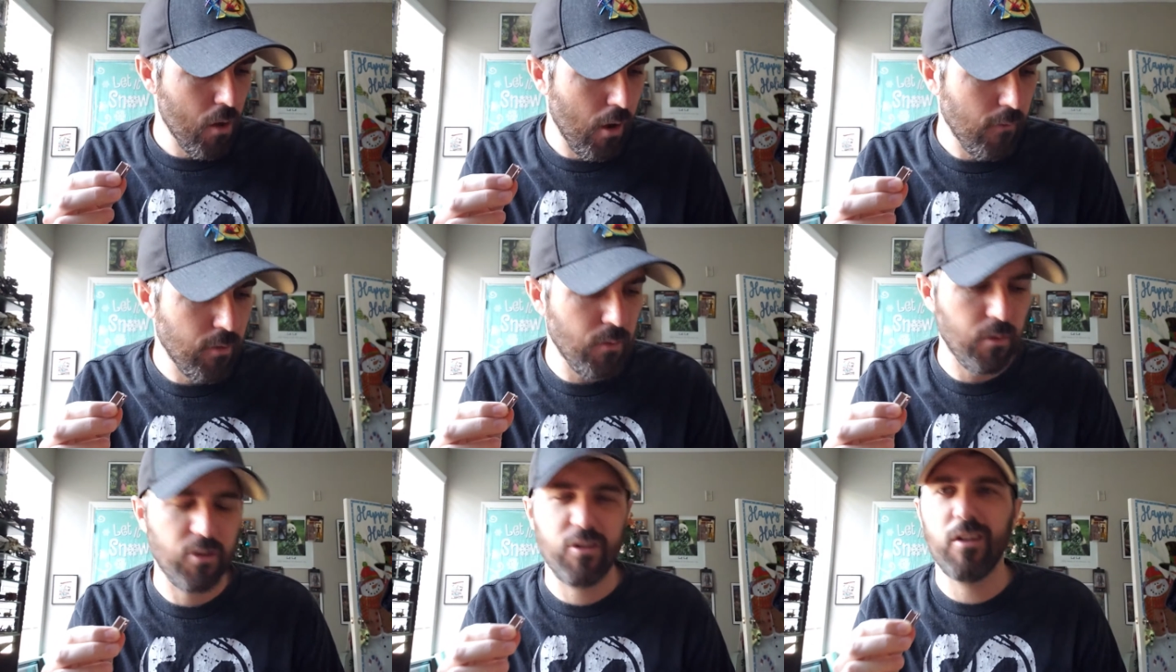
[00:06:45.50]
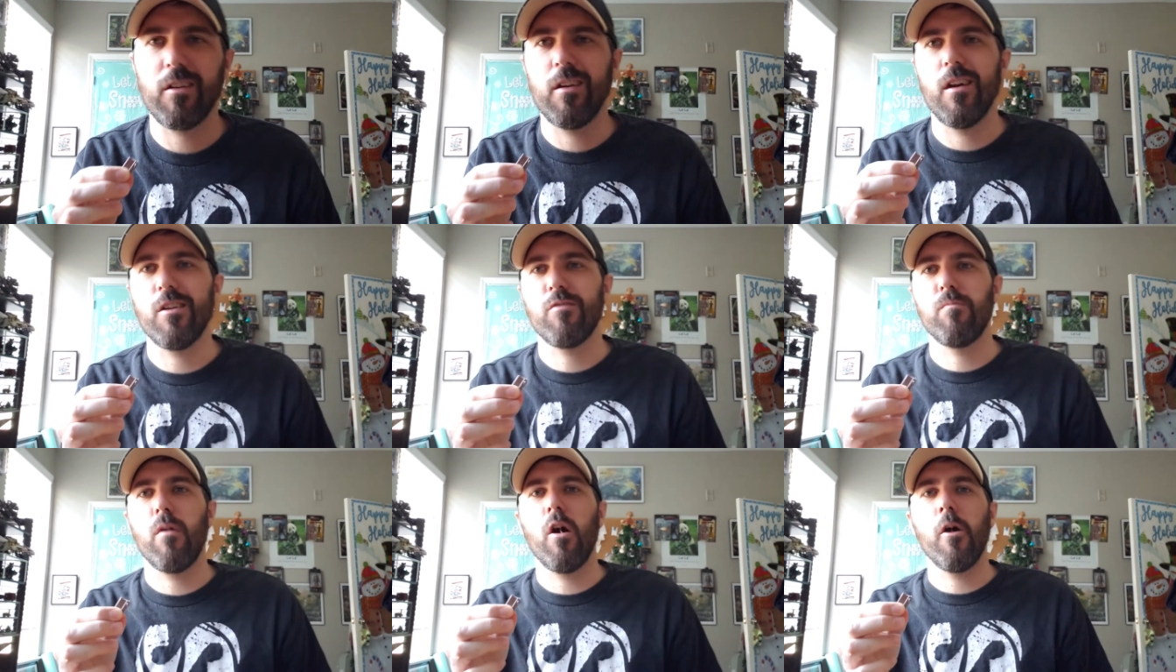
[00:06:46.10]
I wrote this Kitkat
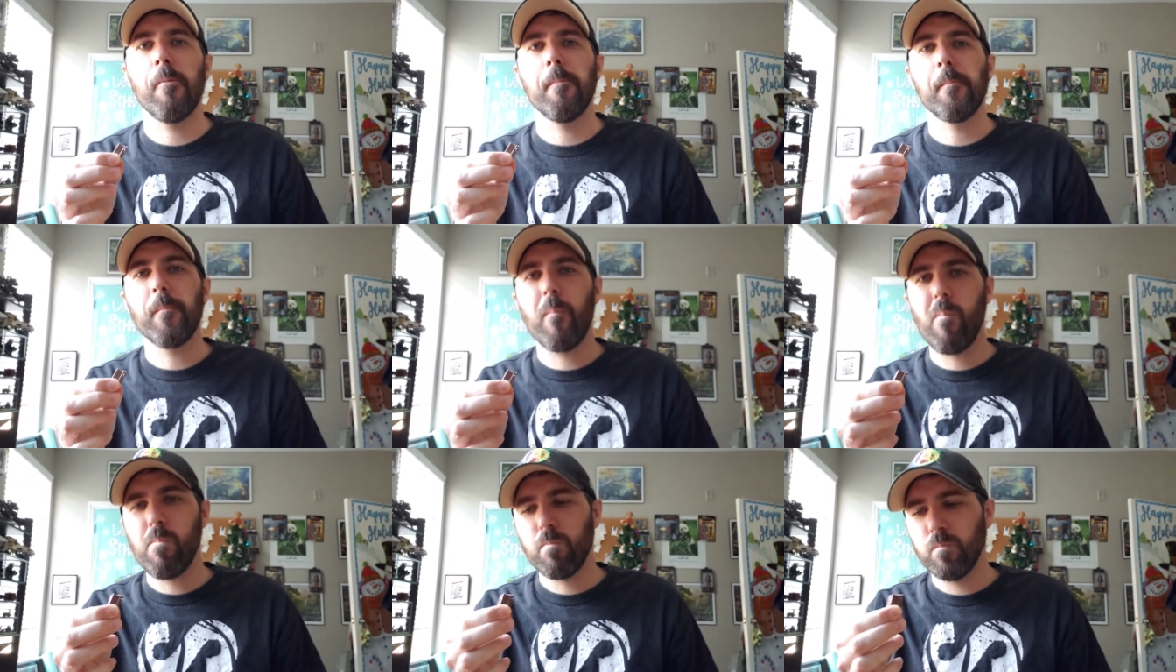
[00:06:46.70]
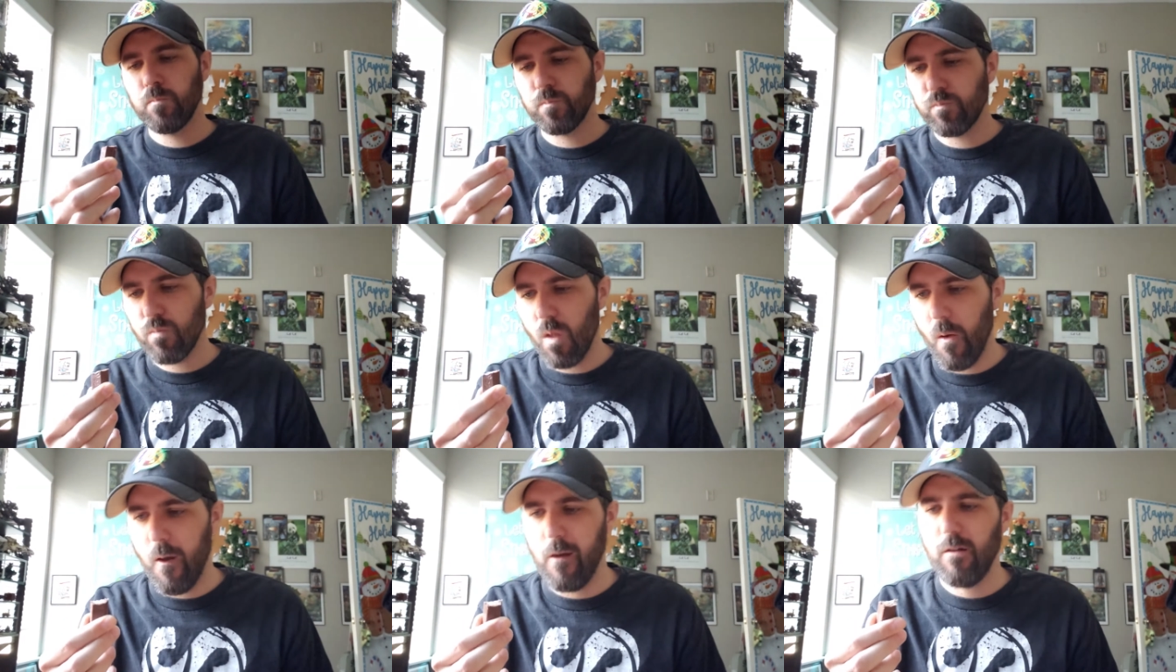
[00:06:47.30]
expired.
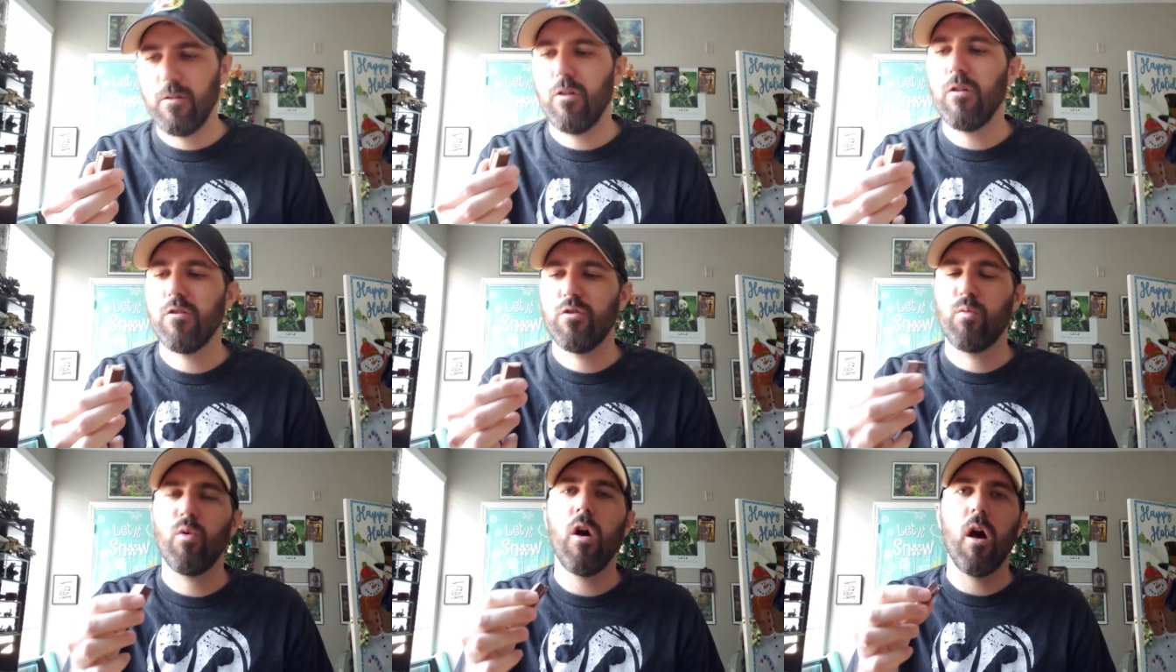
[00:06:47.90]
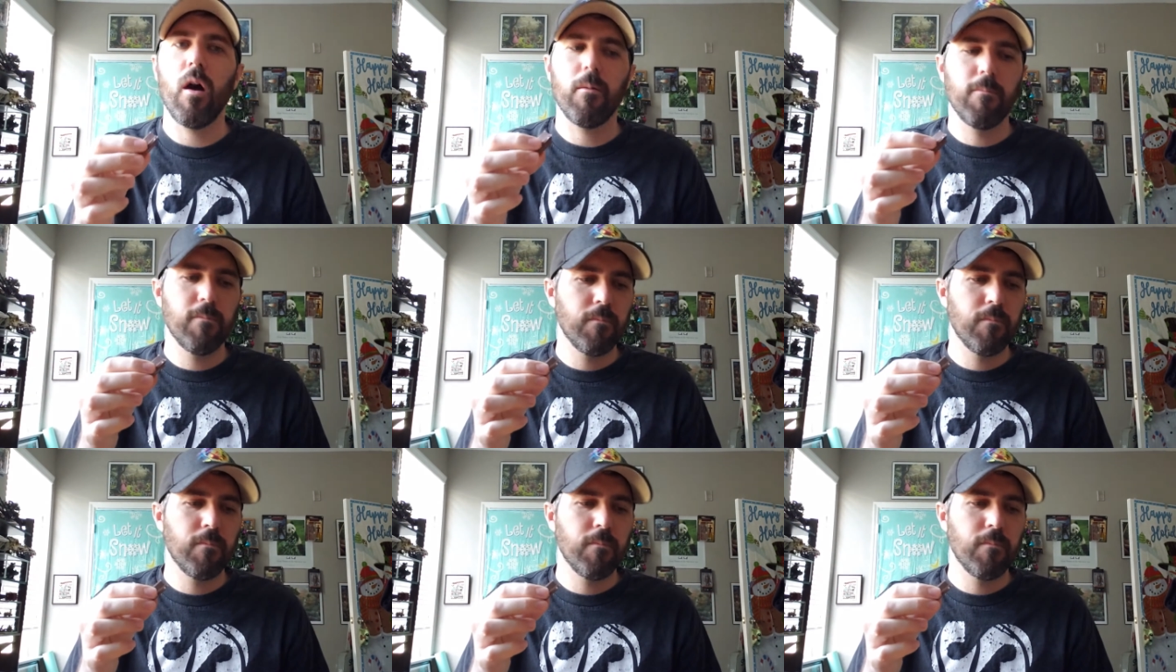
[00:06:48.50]
It's hard to rock.